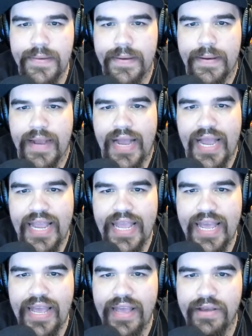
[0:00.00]
I
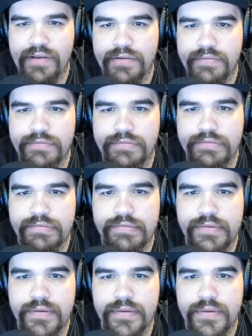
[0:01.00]
have
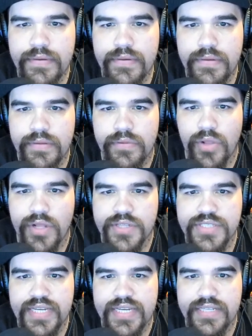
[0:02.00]

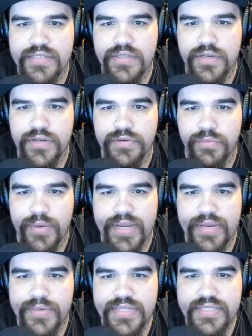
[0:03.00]
lost a ton of
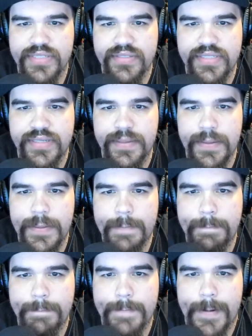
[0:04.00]
weight recently.
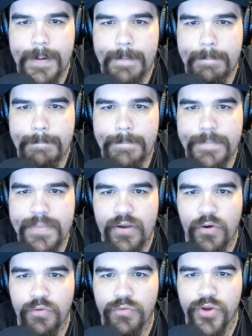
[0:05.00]

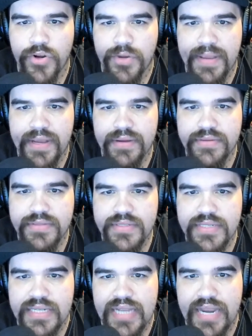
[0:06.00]
Over 100 pounds
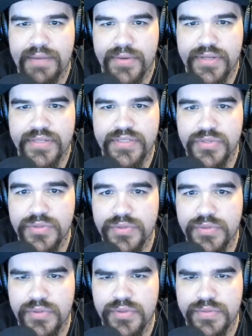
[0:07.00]
in 9 months.
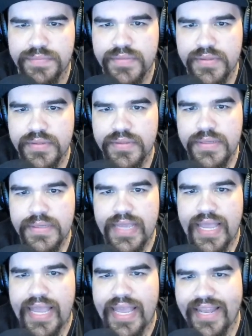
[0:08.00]

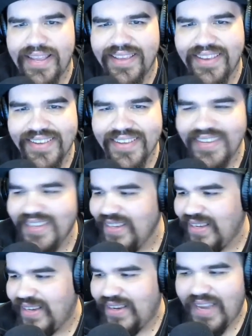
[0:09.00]
And
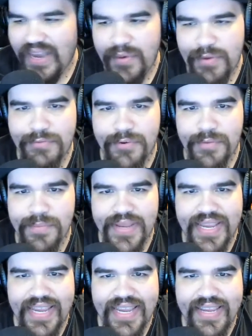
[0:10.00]
I went from
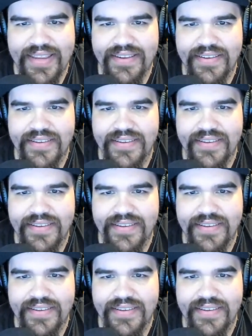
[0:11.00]
a